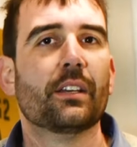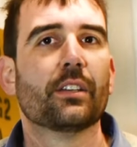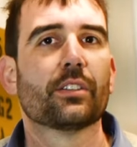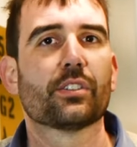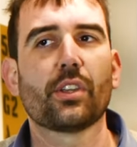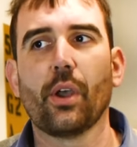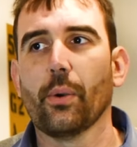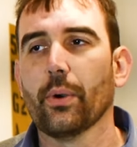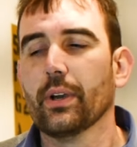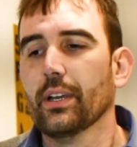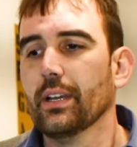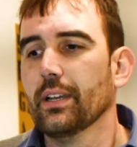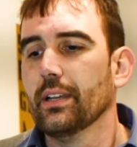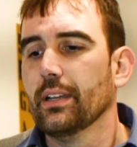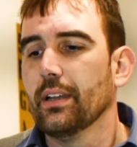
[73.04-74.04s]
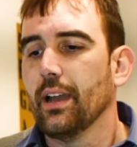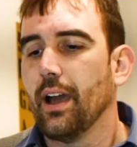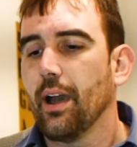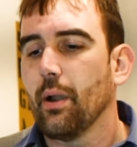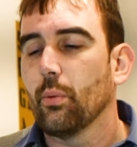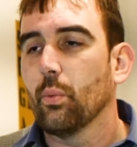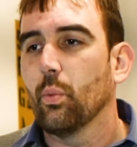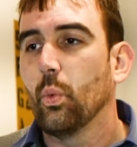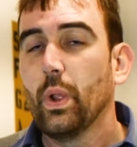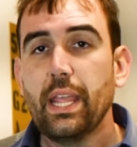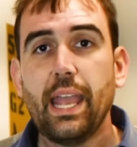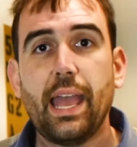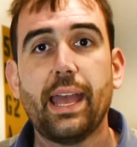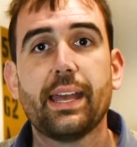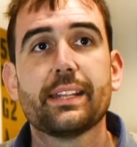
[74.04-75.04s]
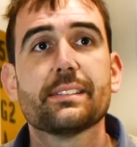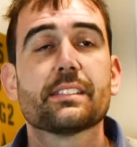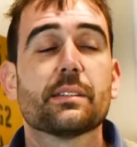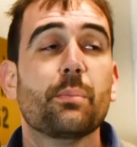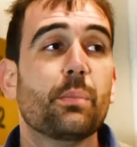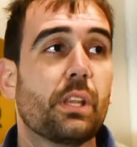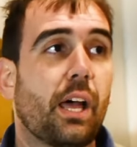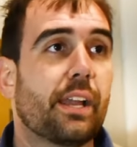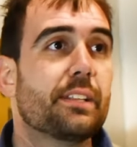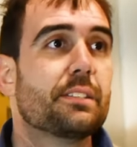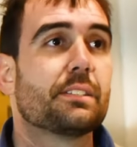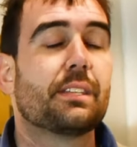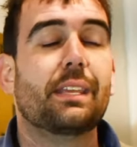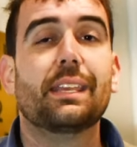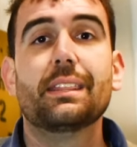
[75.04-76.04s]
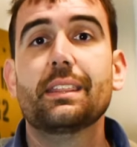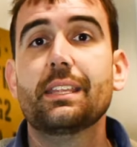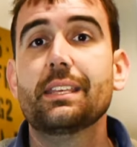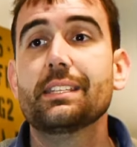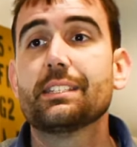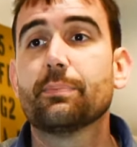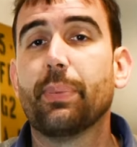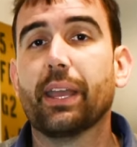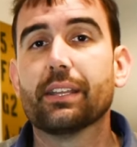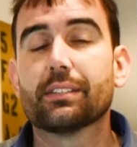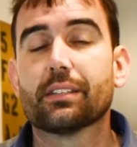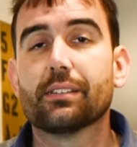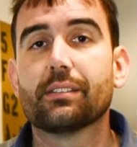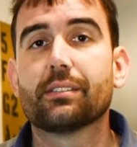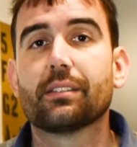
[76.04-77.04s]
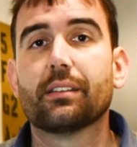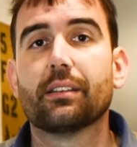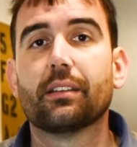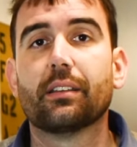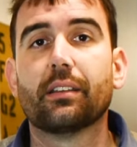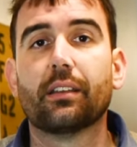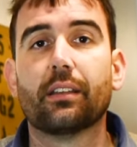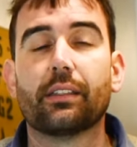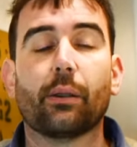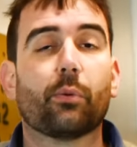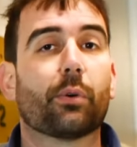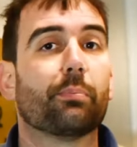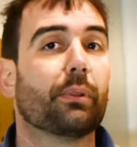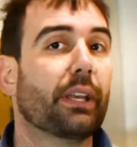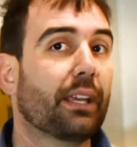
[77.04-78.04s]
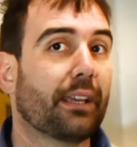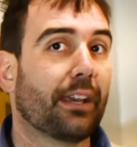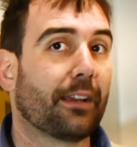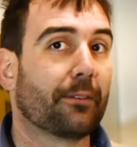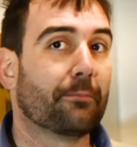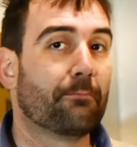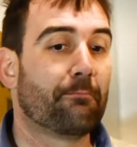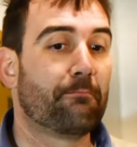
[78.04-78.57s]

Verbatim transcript: So uh, we had some lights in these spaces that were blinking.